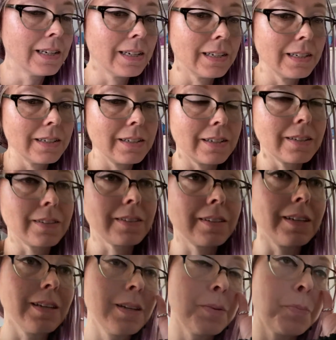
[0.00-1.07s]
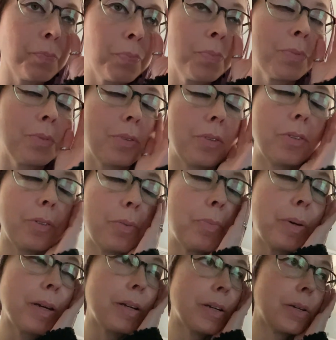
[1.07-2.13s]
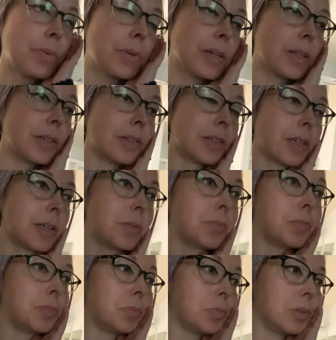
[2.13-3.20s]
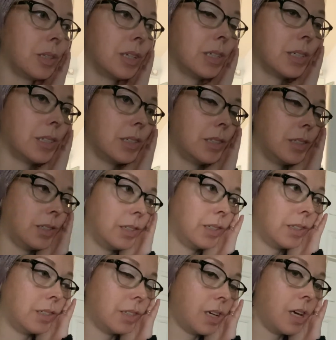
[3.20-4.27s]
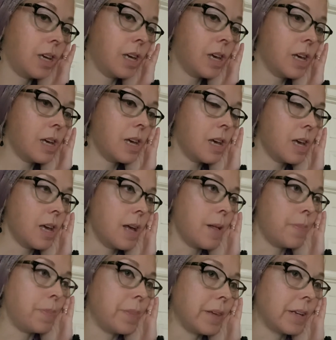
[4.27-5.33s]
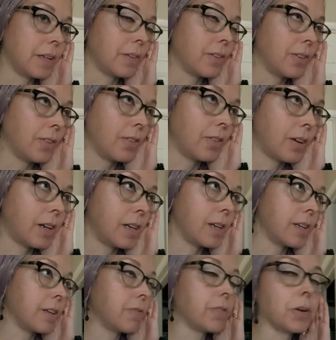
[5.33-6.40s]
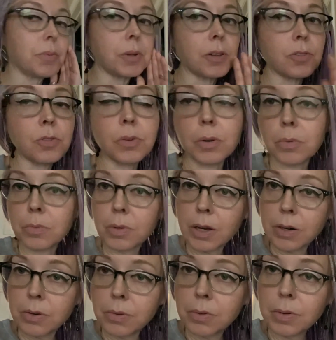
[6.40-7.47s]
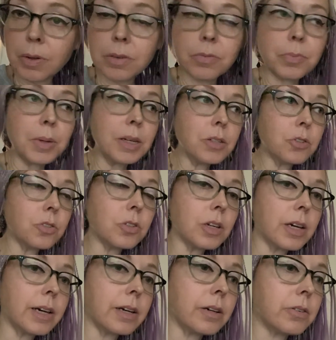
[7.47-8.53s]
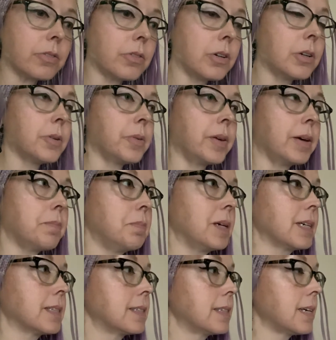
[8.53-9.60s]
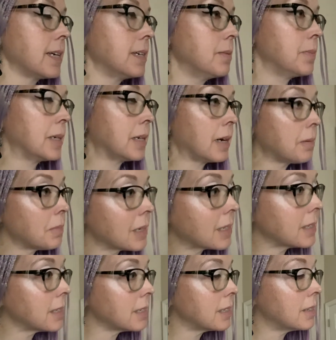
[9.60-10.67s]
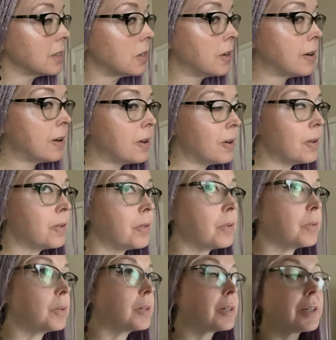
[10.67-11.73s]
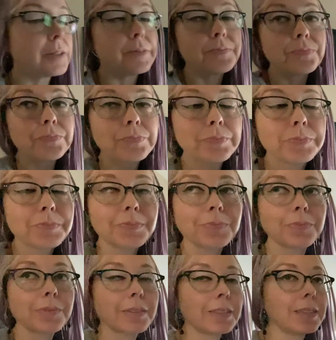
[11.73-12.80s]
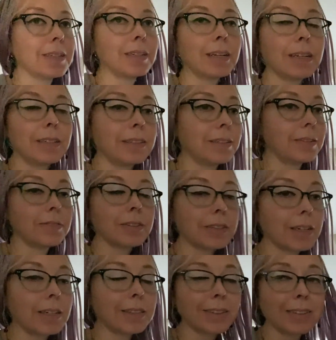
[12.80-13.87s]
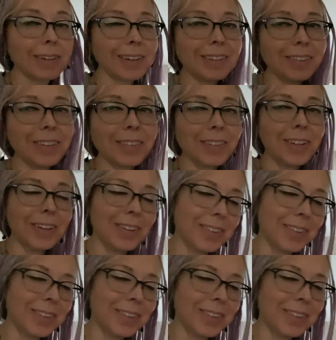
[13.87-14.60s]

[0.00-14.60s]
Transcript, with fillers: and just periwinkle and blonde. And then I'll decide if I want to do a row of peach to have it mixed in but not mixed in or a different color. I don't even know.